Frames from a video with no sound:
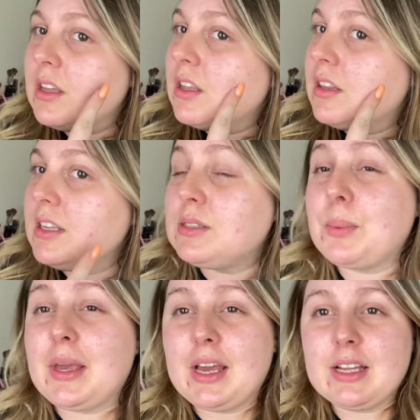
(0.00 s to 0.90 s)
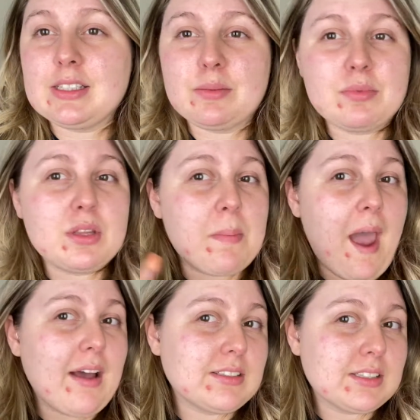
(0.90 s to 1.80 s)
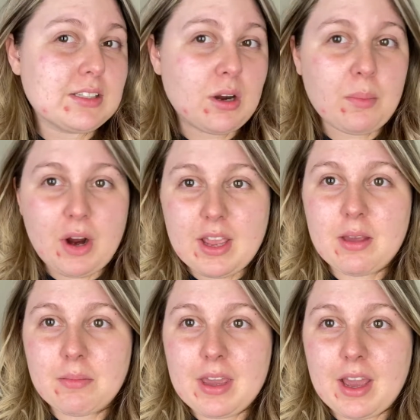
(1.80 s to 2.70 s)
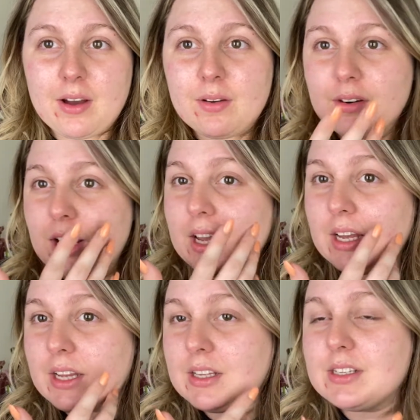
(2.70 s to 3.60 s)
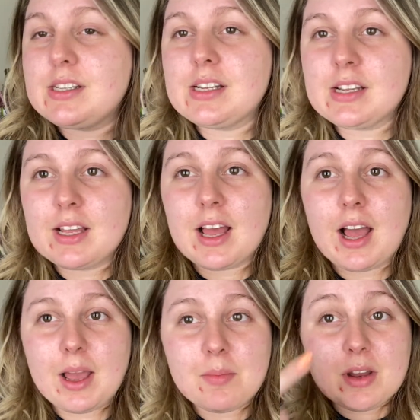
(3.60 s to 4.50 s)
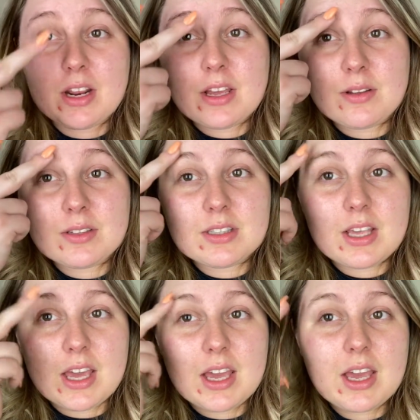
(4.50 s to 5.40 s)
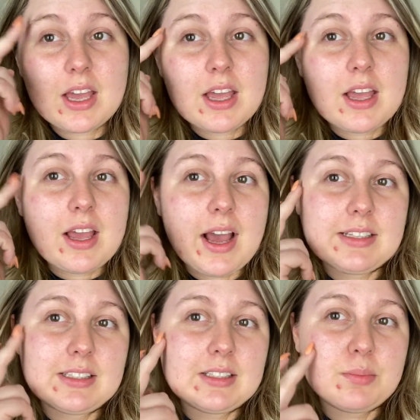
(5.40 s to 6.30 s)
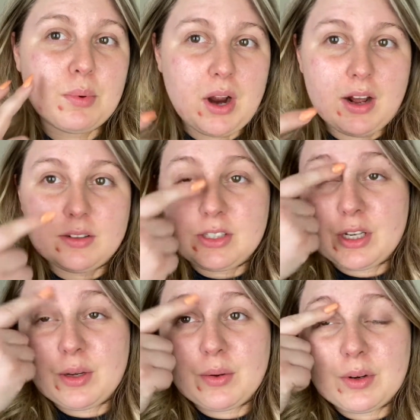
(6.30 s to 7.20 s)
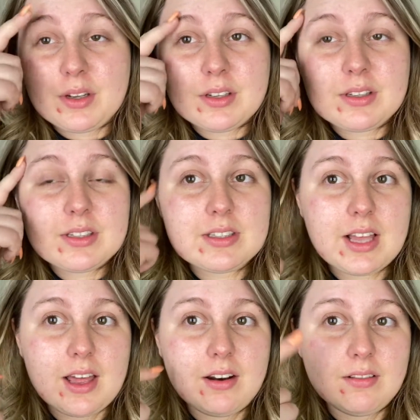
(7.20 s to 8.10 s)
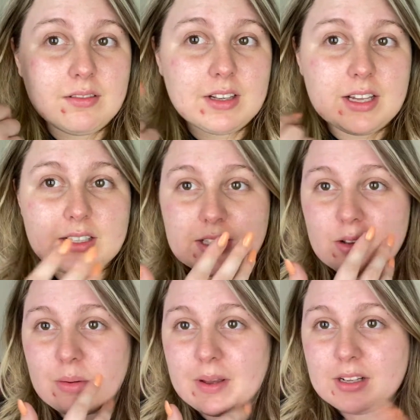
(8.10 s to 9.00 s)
this because the masks are breaking me out. And I'm going to use the Essence Brow to set this a little bit.